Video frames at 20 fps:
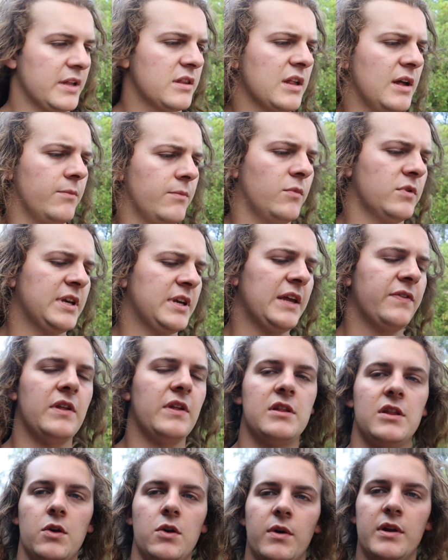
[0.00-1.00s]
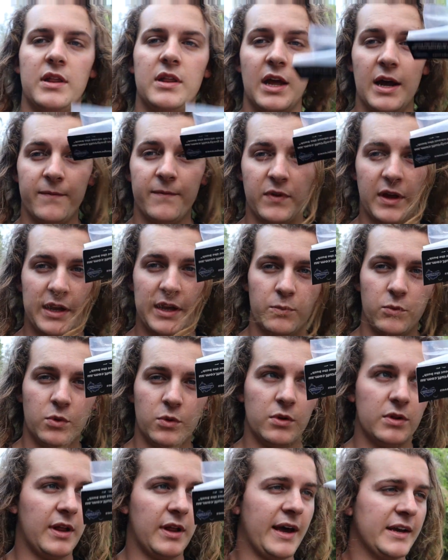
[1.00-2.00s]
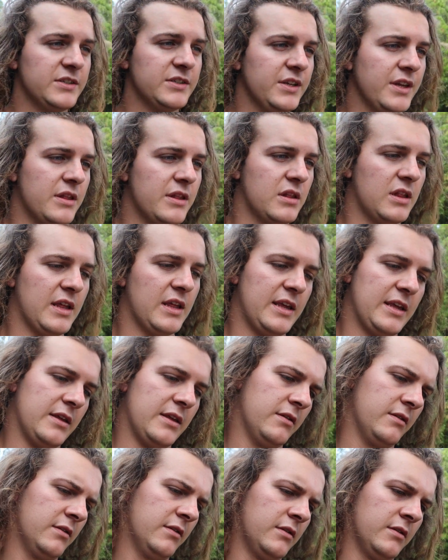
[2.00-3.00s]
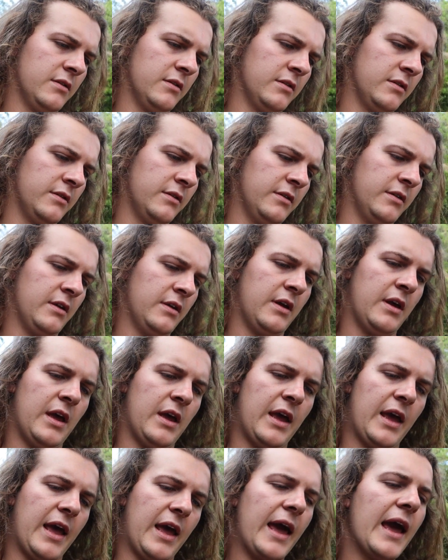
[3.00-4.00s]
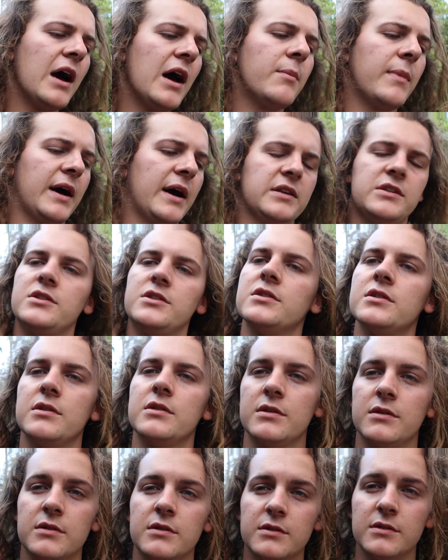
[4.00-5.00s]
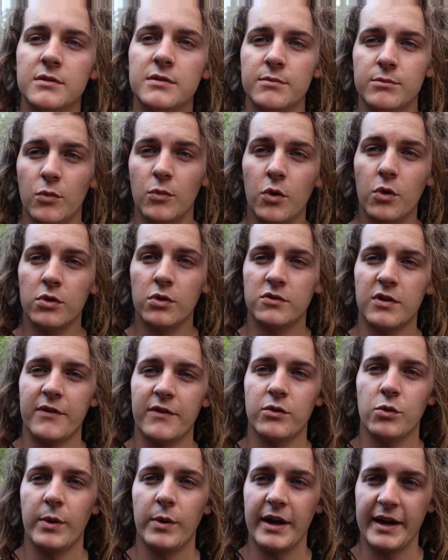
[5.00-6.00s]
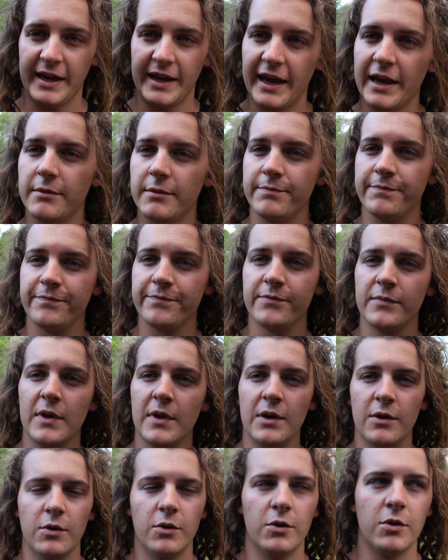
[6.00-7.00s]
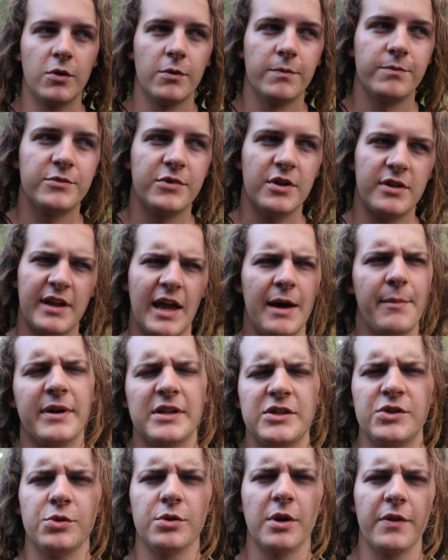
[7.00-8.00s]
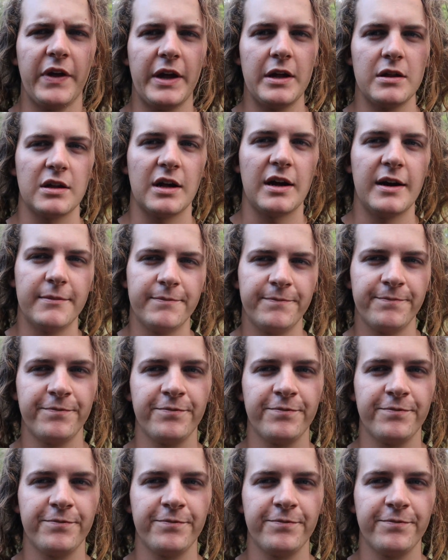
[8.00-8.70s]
let's we'll take these new ones out and we'll actually see how much more travel we're going to get, or just how much shorter these are.